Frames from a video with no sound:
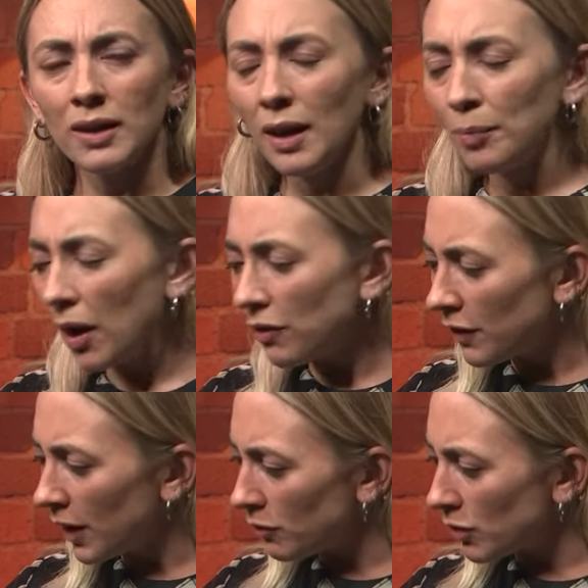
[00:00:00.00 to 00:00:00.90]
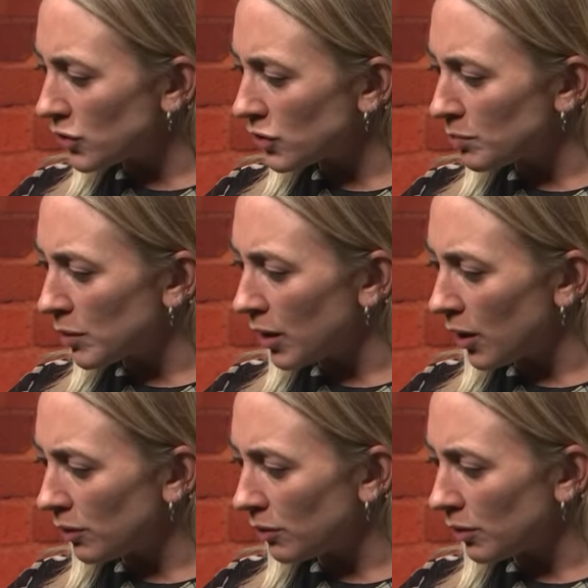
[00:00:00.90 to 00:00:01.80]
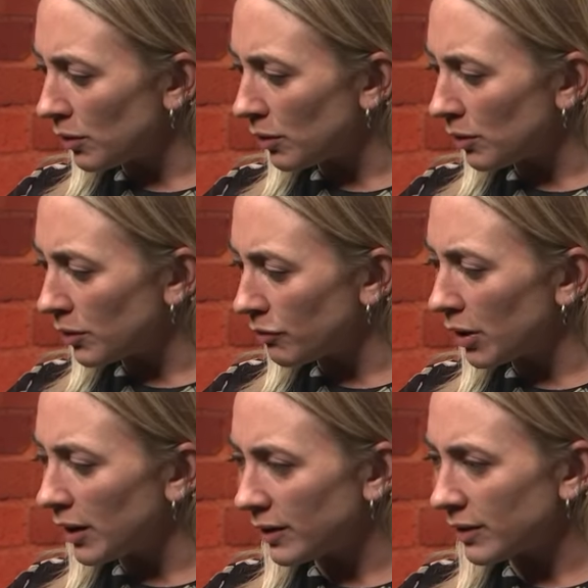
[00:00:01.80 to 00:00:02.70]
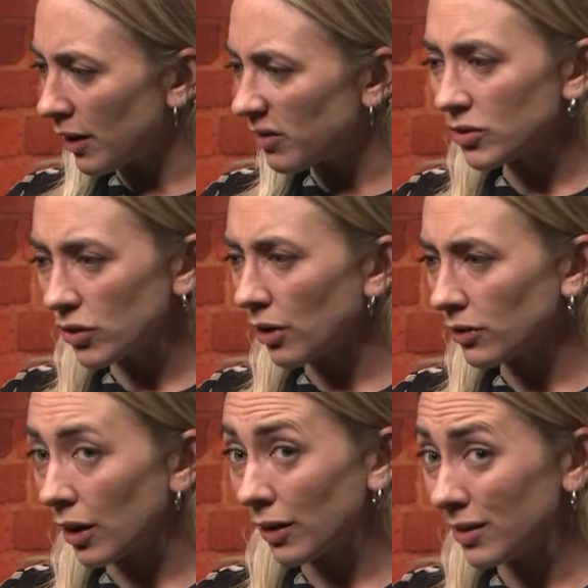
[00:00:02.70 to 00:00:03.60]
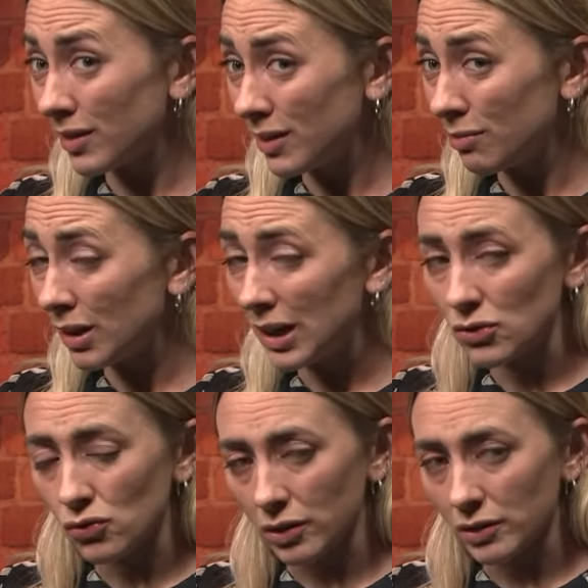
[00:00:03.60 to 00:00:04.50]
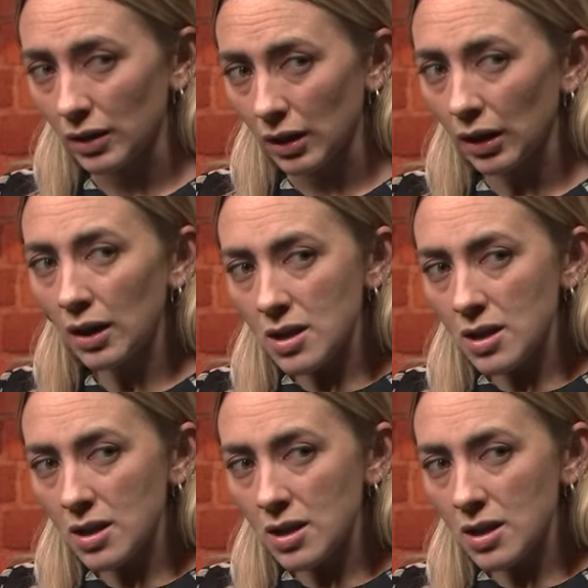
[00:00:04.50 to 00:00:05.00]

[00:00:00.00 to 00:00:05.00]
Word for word: Yeah, but I feel like Richard Malone really deserves a shout out because he's really interesting,